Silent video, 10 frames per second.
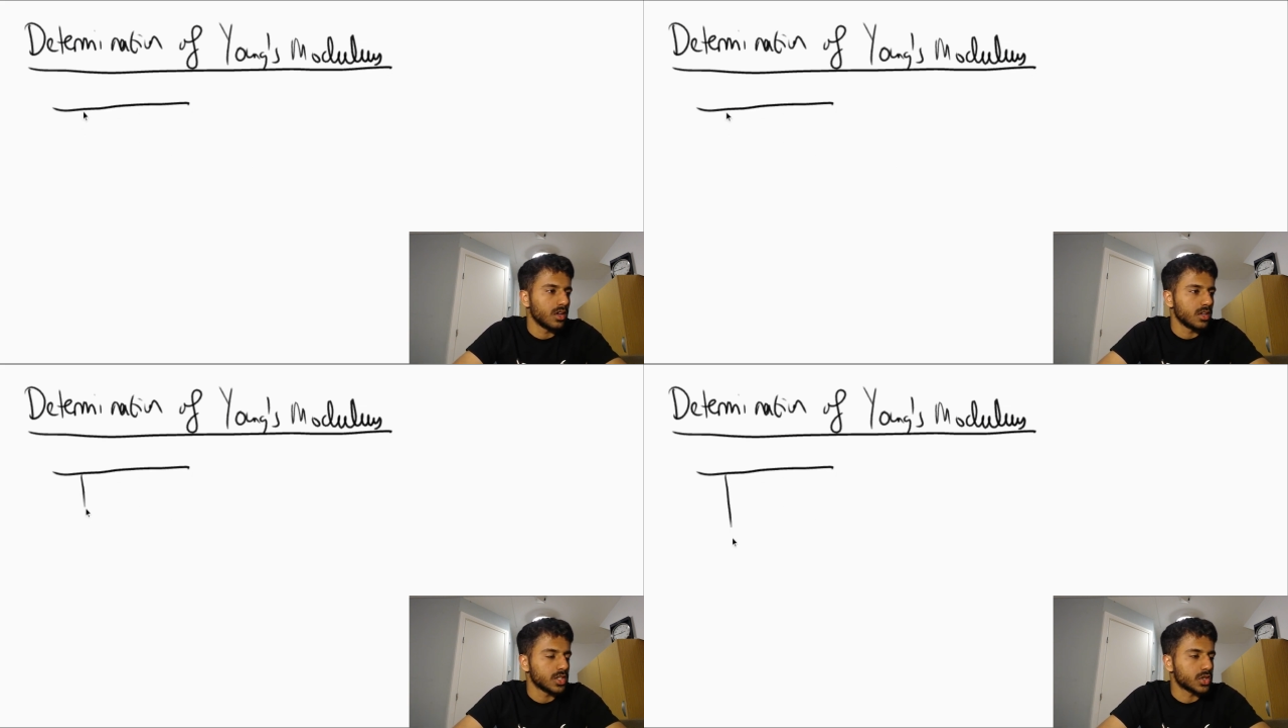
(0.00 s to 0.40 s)

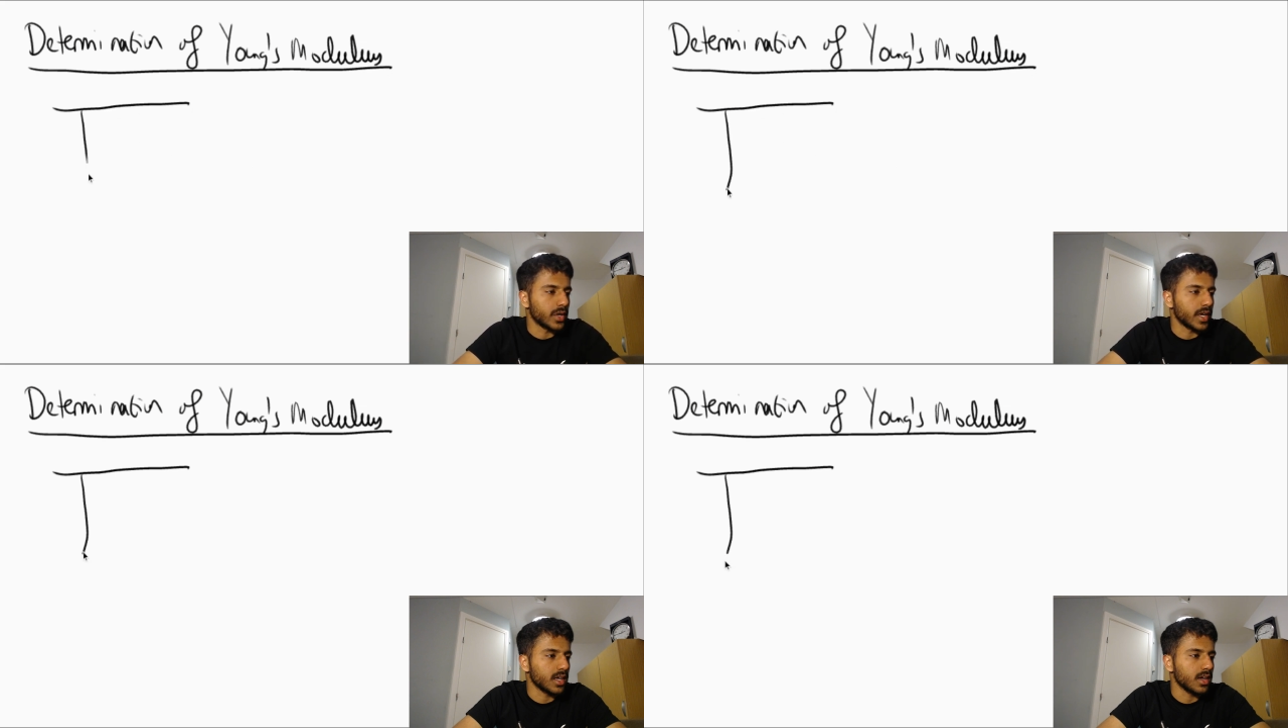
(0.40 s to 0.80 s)

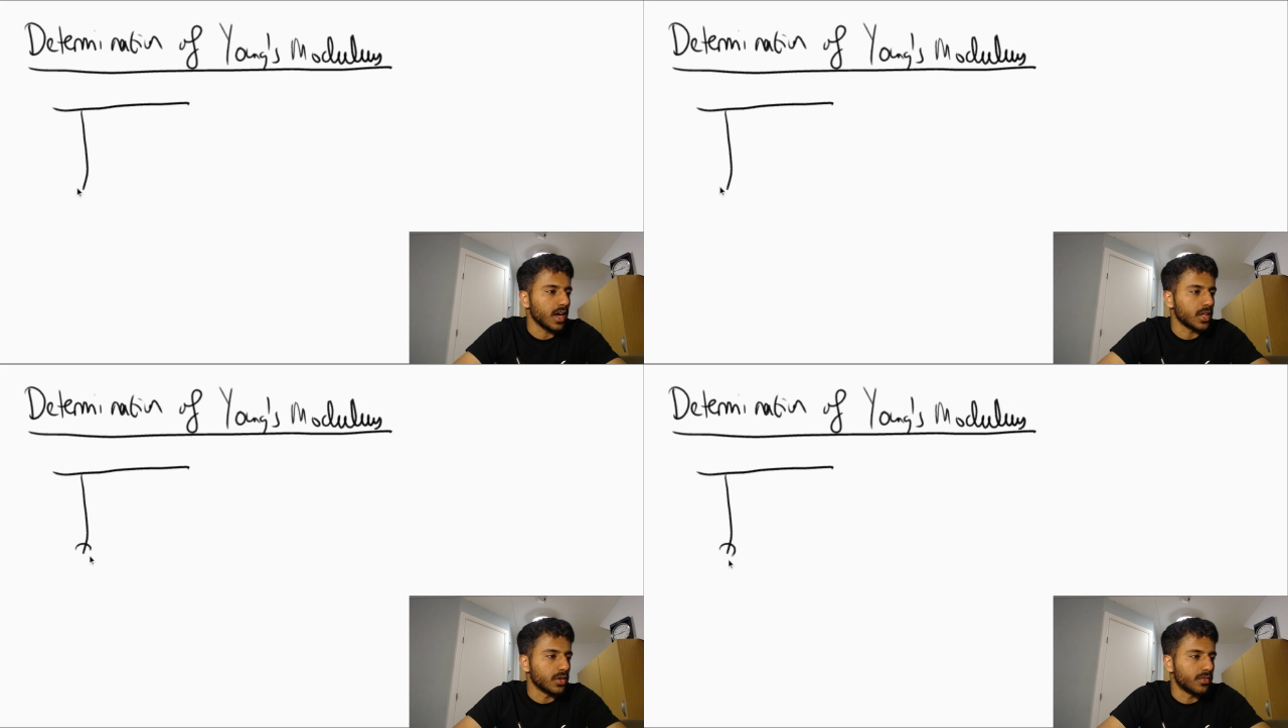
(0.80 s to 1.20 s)
string
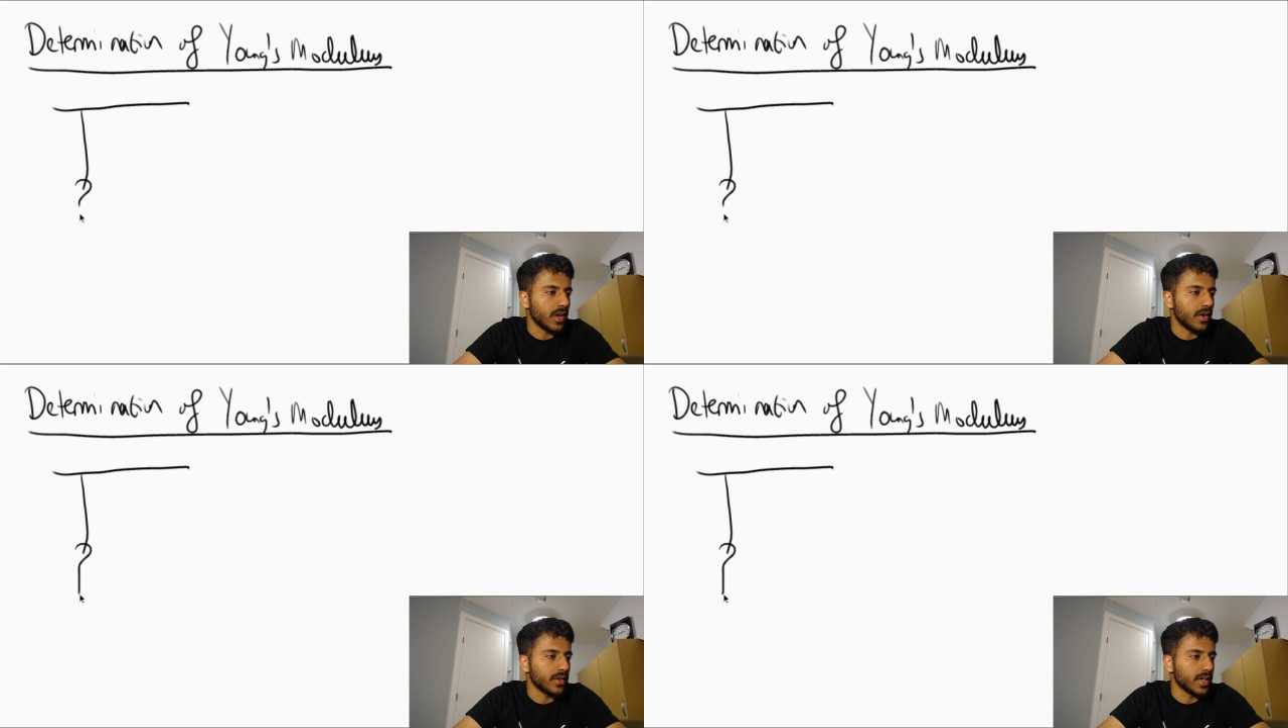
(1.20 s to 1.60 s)
and you're
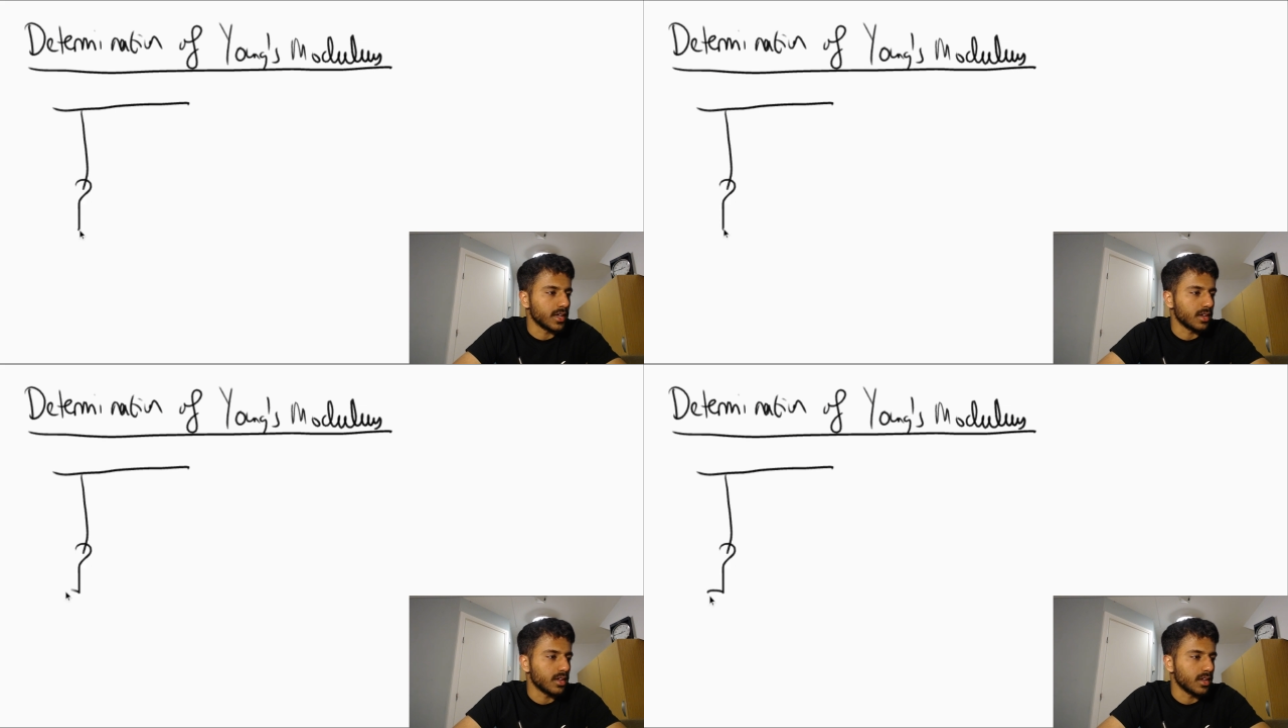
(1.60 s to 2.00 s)

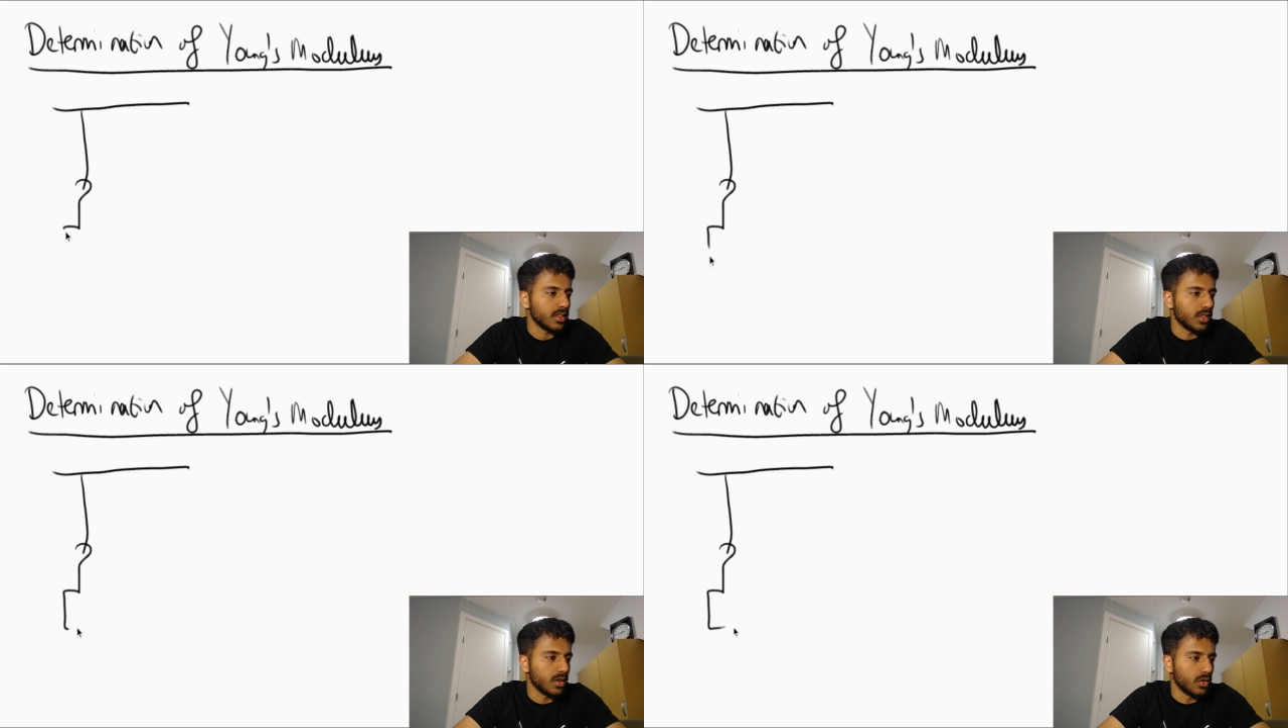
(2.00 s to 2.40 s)
varying
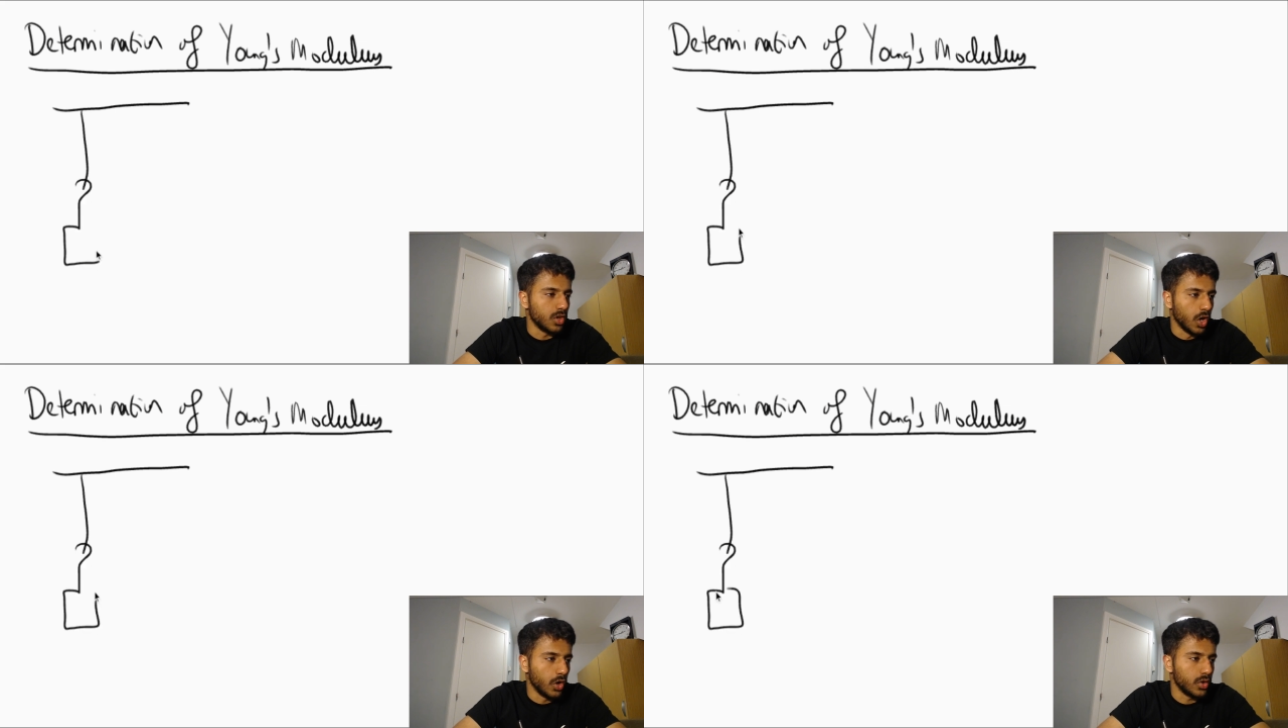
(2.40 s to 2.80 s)
the
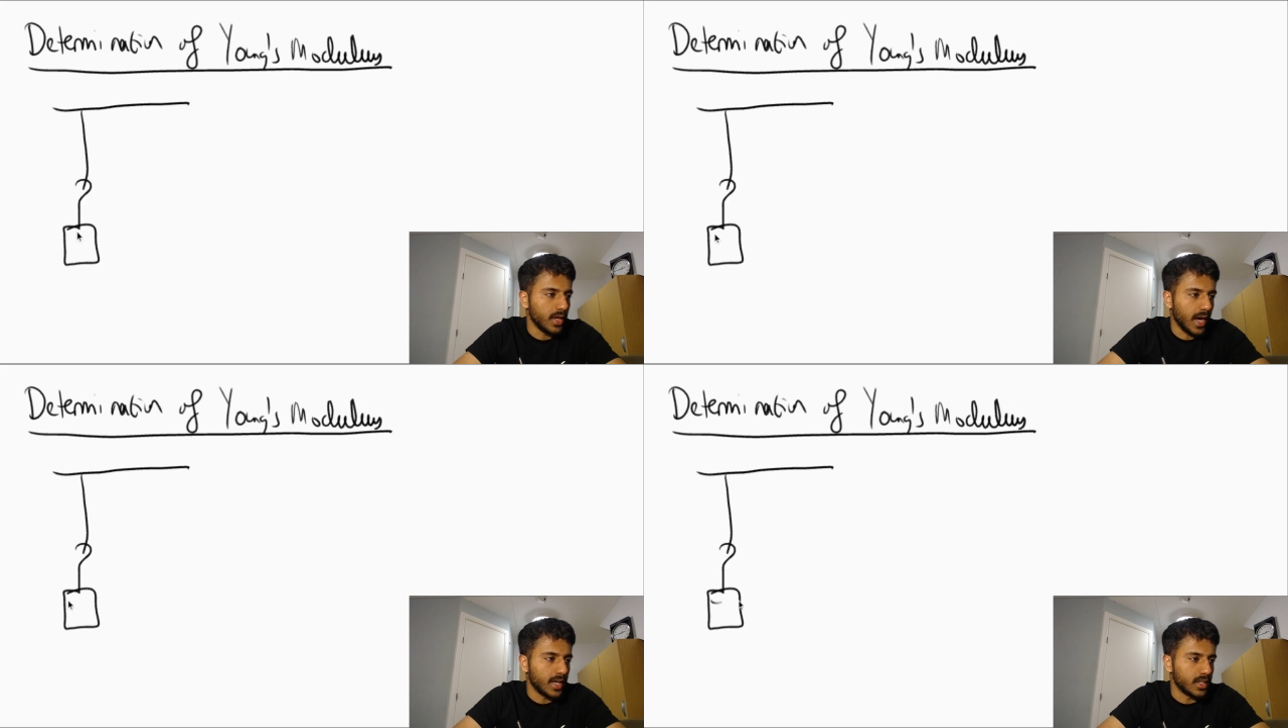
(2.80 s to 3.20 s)
load
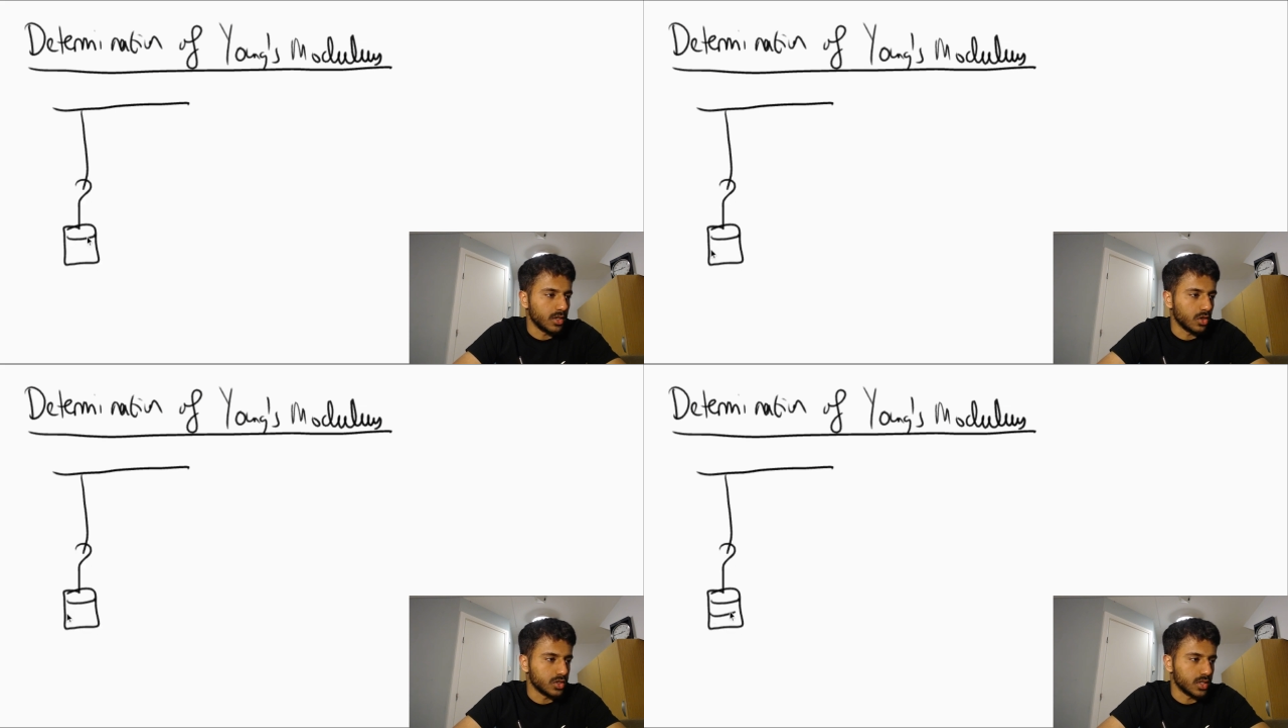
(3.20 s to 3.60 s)
added
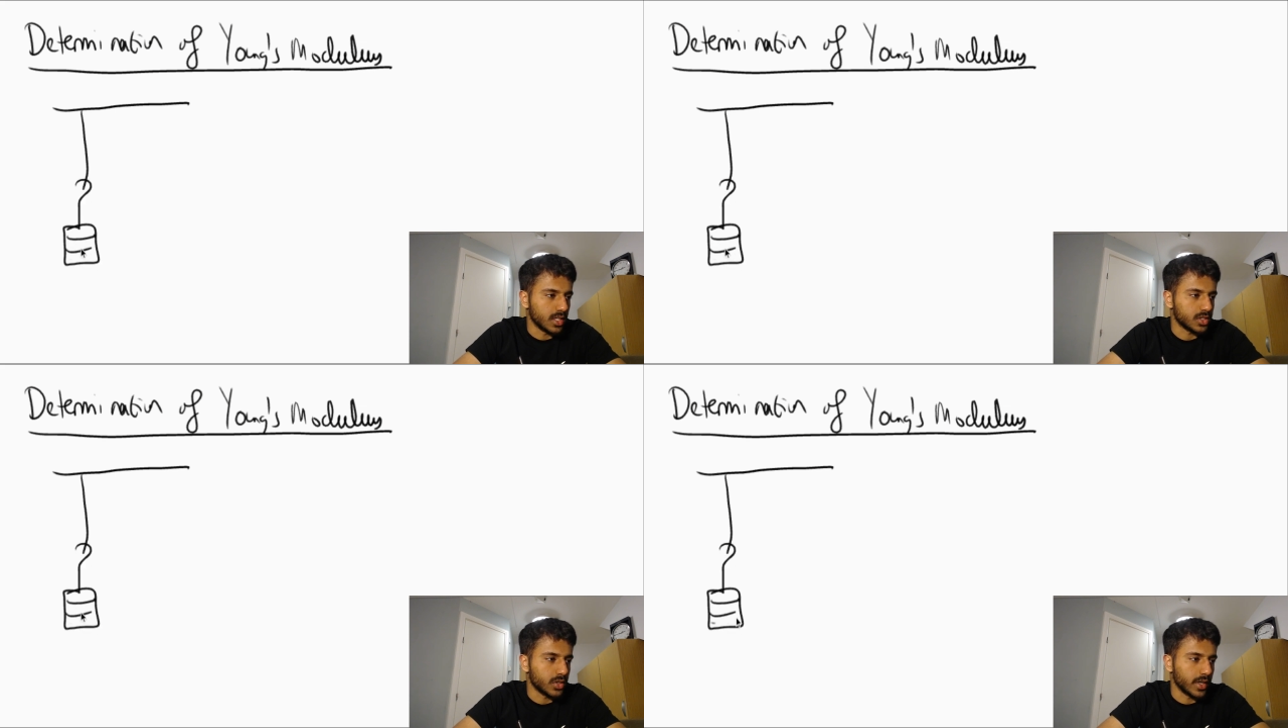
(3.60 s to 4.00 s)
onto that
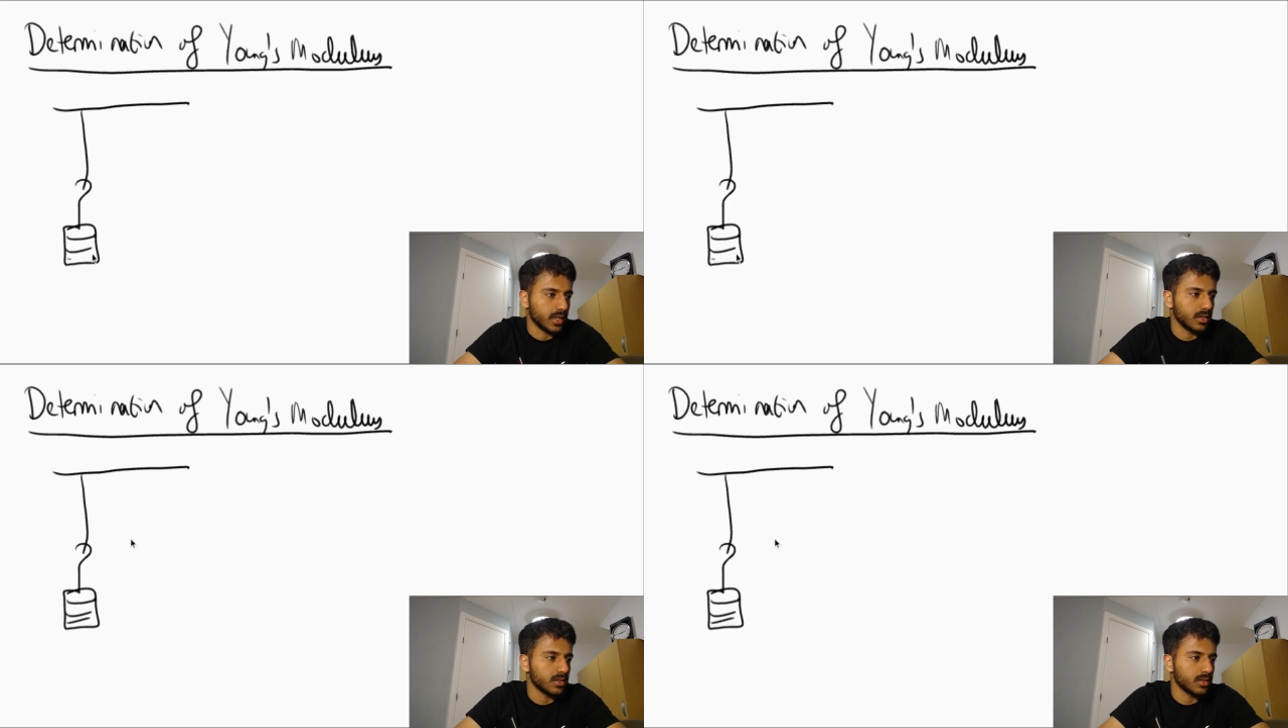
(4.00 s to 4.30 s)
string,